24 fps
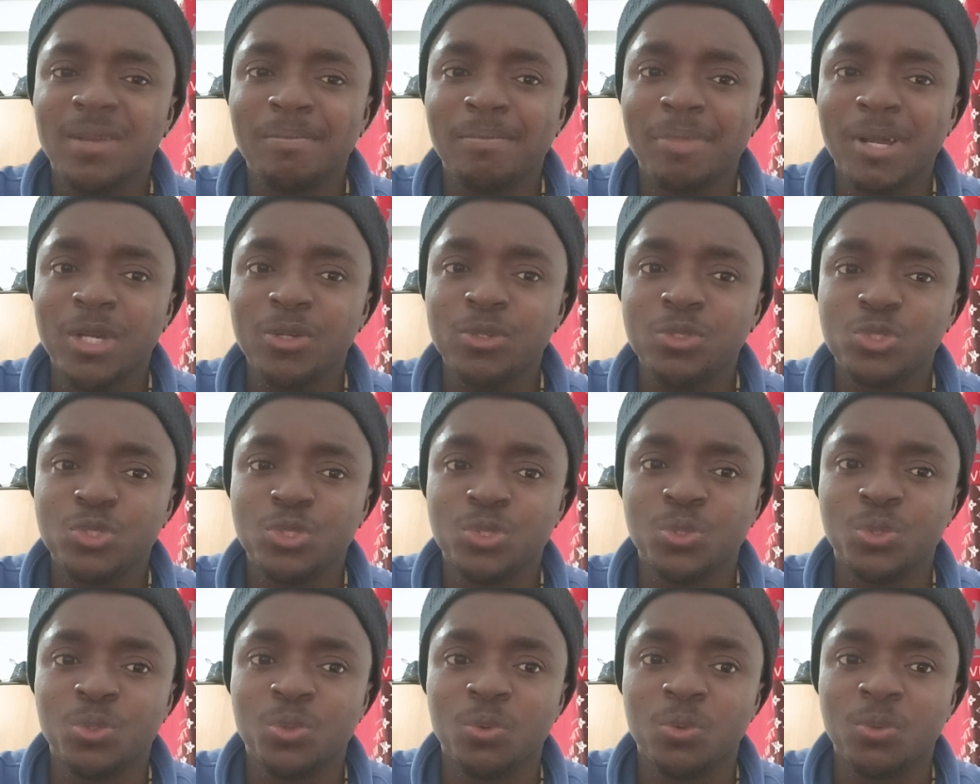about
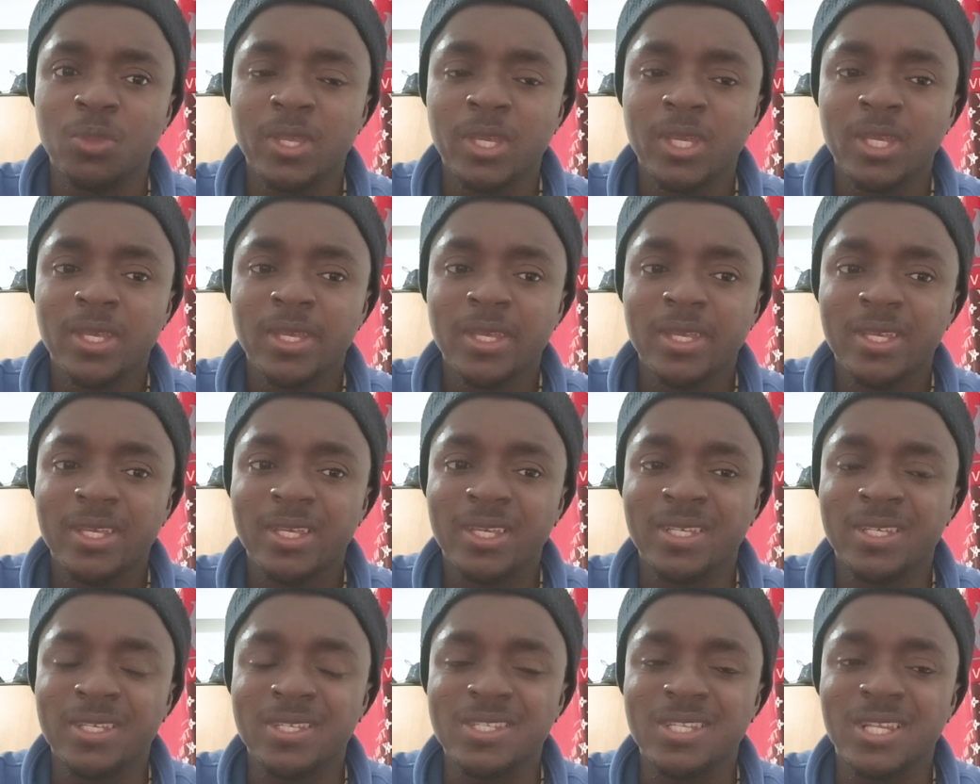you
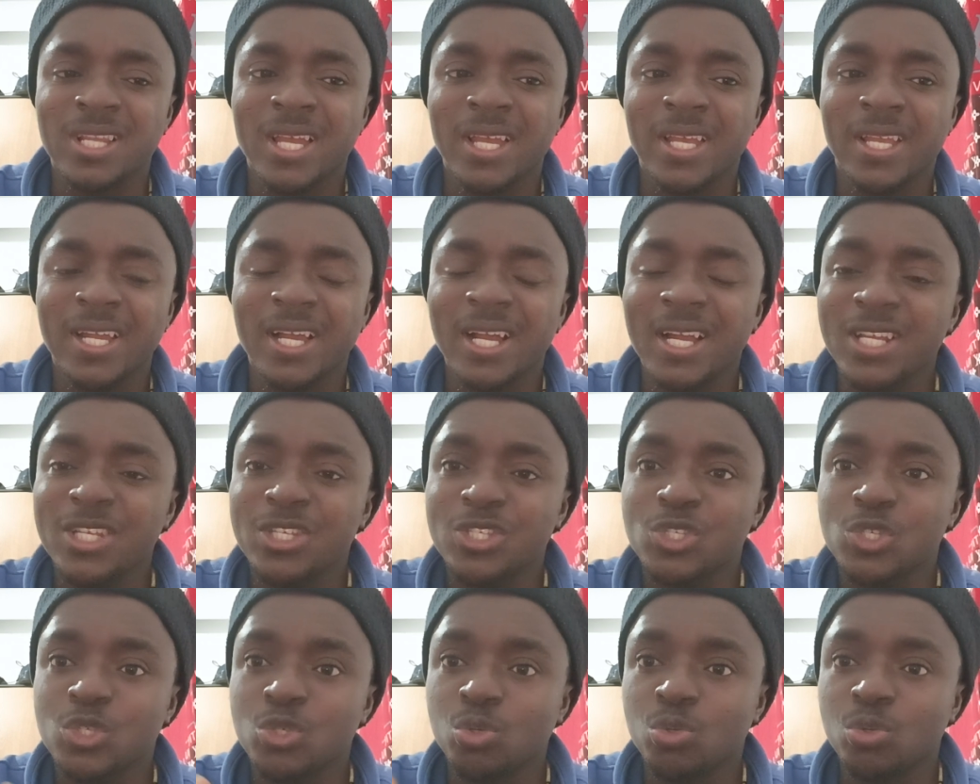is like
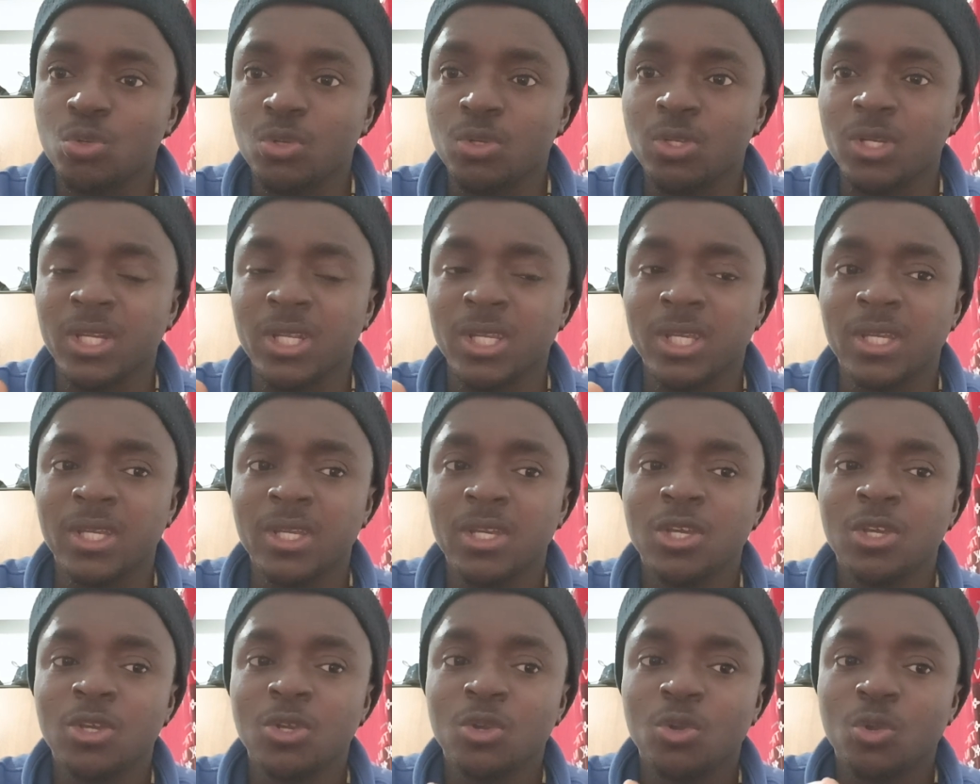absolutely
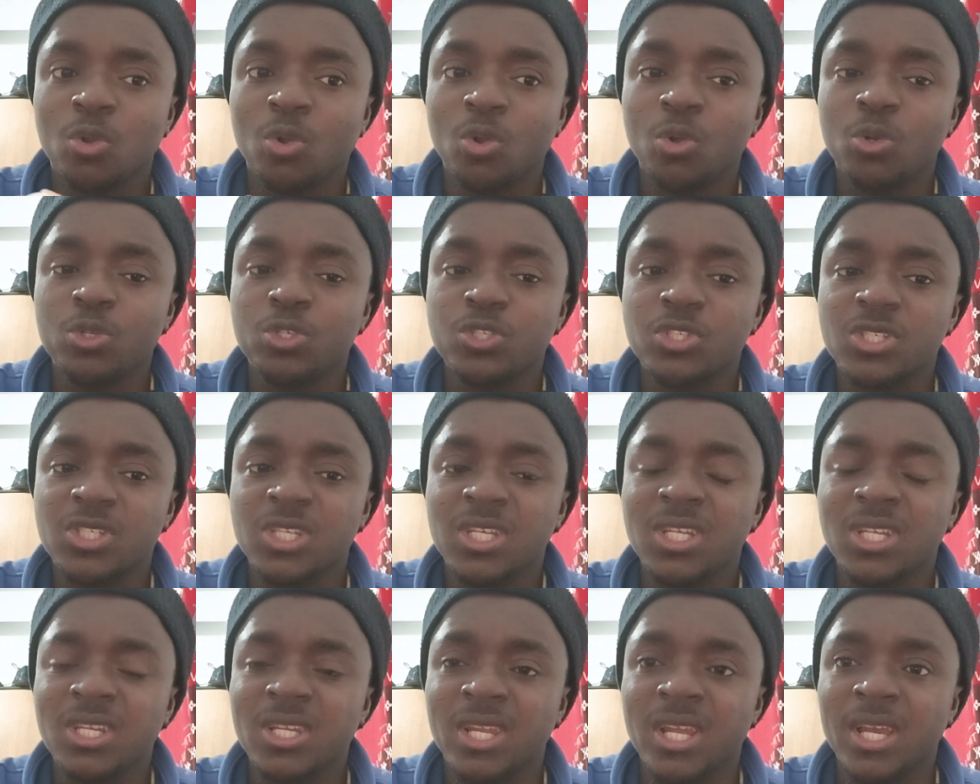
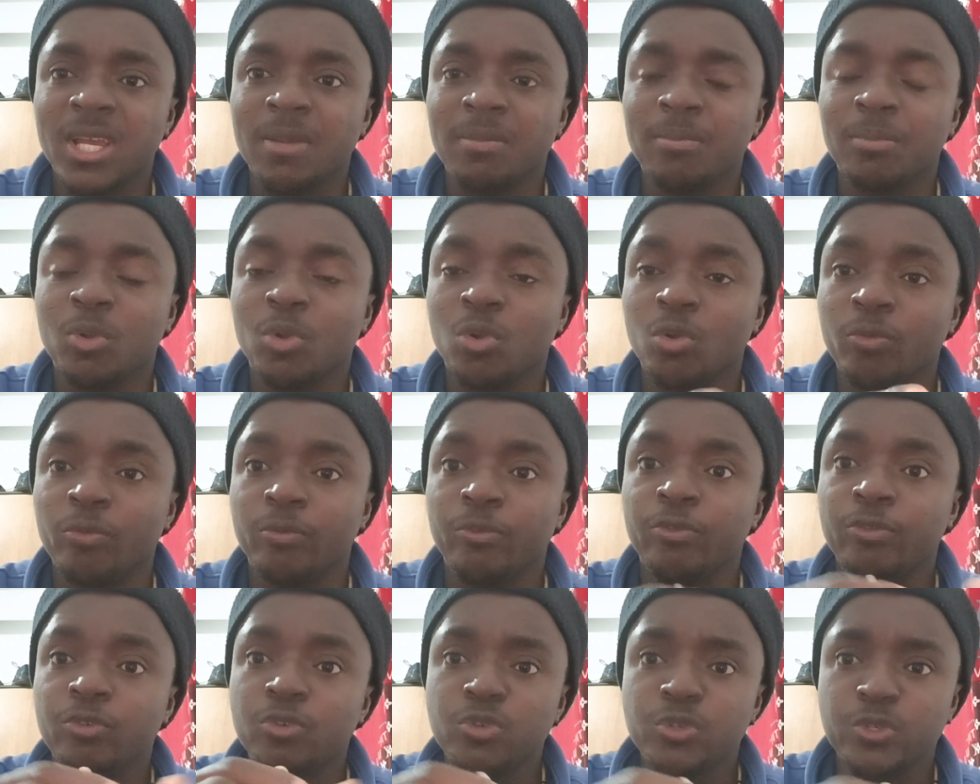causing them
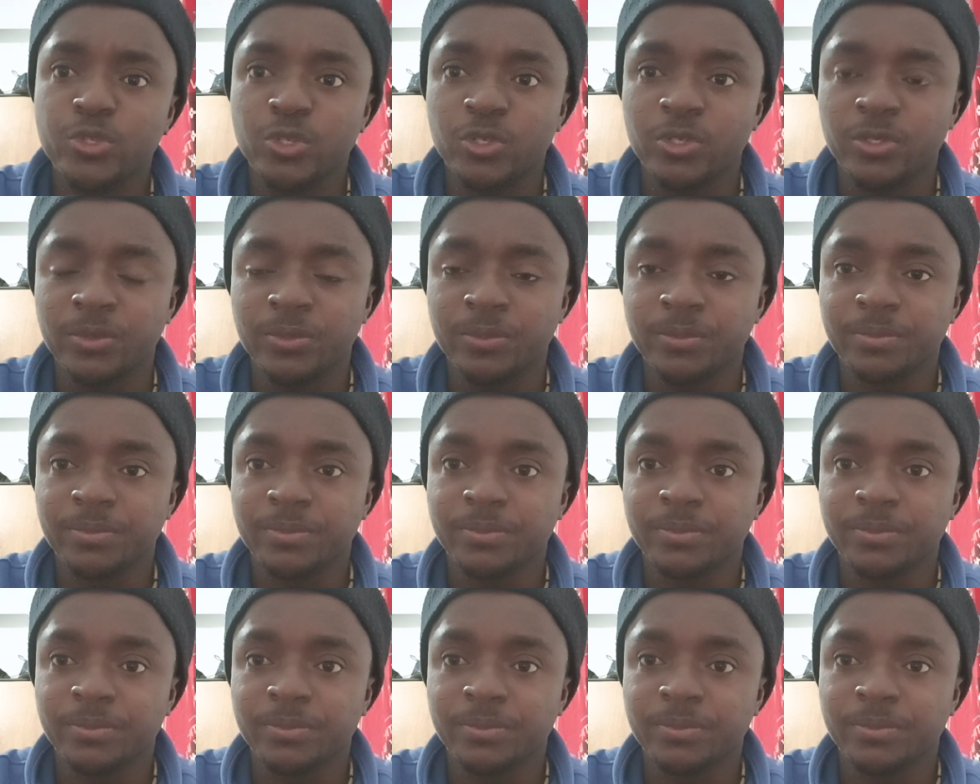confusion